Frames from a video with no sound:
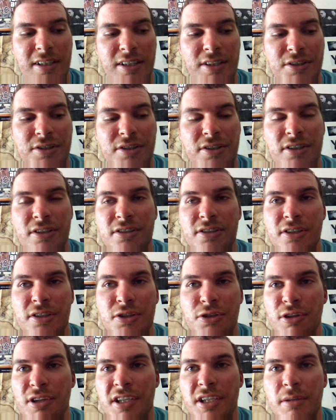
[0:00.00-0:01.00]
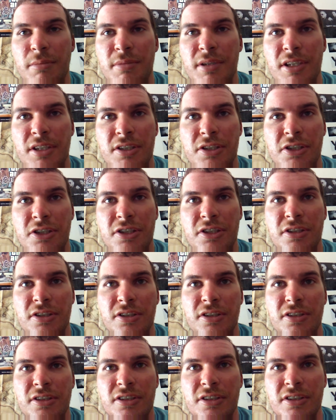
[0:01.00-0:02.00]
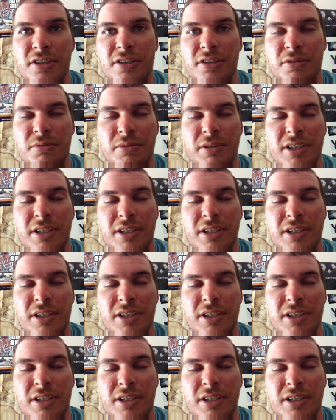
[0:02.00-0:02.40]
It's just a tricky bitch, is